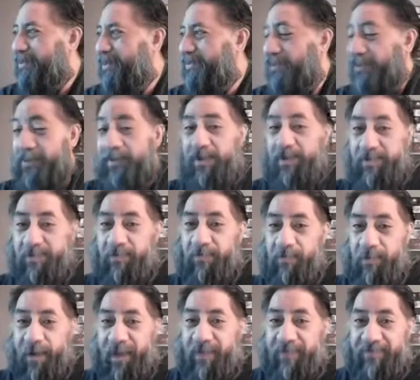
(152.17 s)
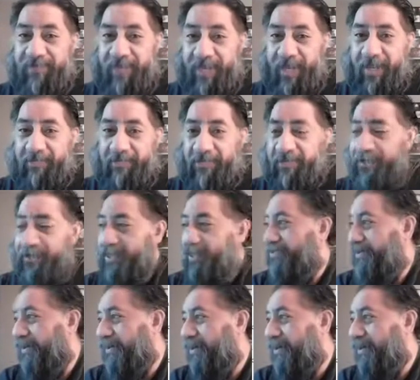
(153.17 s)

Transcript: There are some wives' names that are given